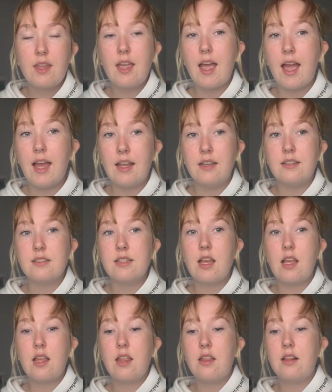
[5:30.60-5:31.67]
And
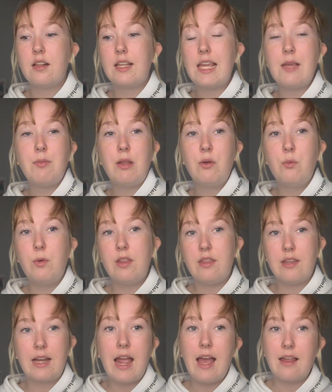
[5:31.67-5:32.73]
keeping with the
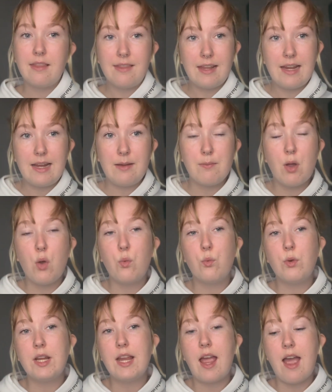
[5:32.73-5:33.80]
cat theme,
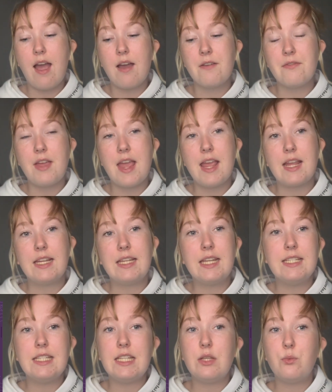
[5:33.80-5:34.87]
we have a
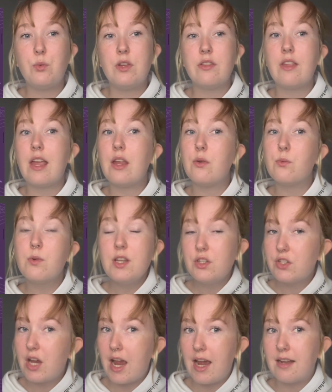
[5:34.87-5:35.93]
kitty with a witch
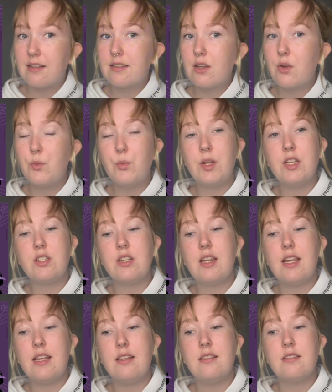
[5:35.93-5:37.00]
hat, which
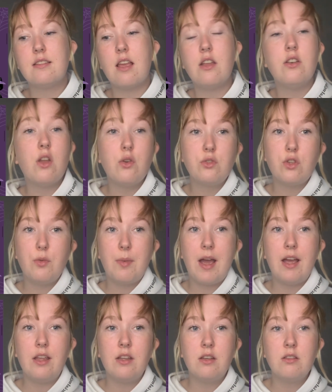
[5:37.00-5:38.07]
is a no-sew
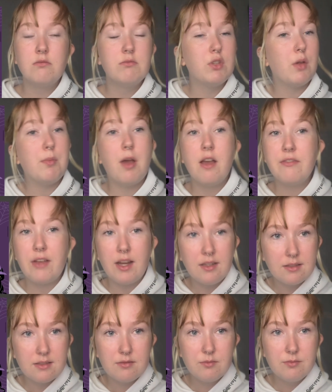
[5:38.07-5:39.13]
pattern, so perfect.
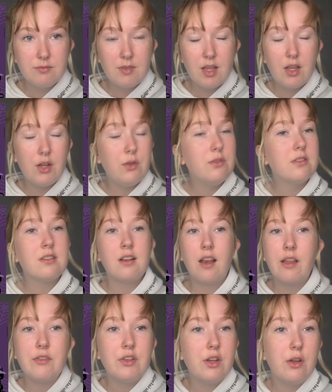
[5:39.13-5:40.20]
Who doesn't love
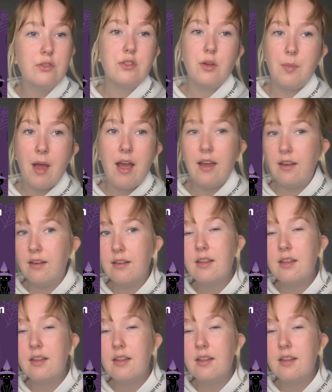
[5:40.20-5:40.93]
a no-sew pattern?